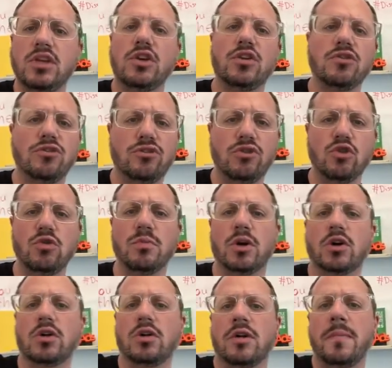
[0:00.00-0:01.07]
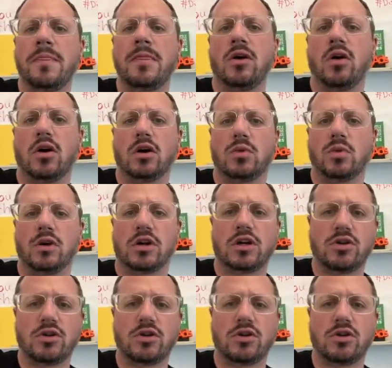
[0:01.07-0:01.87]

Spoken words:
consumer, or we're a